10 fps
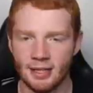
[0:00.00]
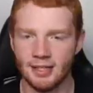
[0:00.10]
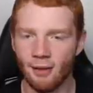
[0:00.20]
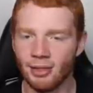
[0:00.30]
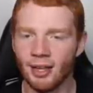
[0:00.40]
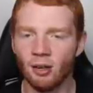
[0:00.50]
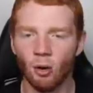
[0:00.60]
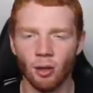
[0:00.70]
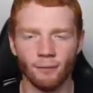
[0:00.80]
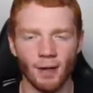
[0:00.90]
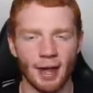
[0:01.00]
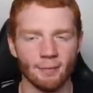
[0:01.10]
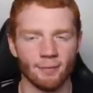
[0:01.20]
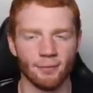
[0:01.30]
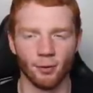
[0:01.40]
Is that with like Hall of
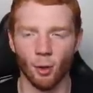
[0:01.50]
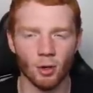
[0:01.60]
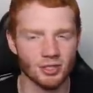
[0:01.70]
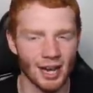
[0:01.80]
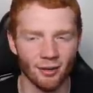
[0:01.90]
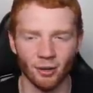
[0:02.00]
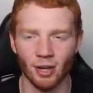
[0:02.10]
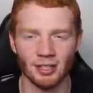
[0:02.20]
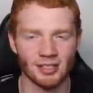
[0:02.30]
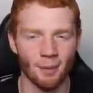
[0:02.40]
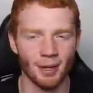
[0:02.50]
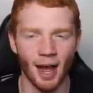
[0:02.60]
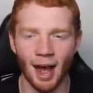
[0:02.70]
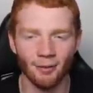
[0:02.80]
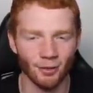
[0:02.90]
Fame floor general or something?
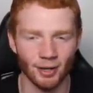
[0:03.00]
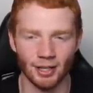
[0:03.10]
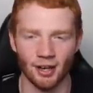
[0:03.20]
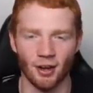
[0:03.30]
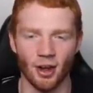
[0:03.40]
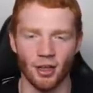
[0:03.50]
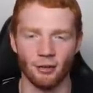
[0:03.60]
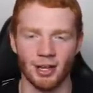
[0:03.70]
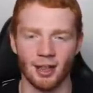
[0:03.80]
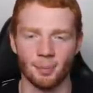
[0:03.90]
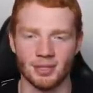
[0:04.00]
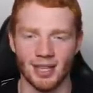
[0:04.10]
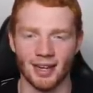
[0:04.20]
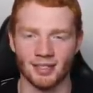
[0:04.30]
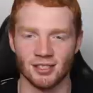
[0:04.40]
I really don't know that we get the
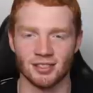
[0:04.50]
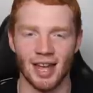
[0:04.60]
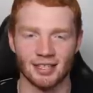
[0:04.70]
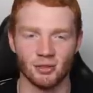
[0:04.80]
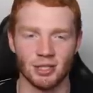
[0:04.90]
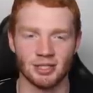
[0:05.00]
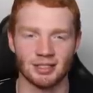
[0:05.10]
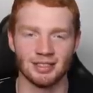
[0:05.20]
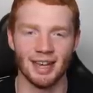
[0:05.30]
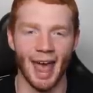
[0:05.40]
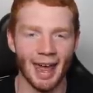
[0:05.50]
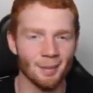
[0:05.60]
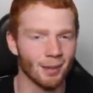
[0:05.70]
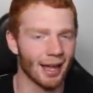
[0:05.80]
percentages next to his name.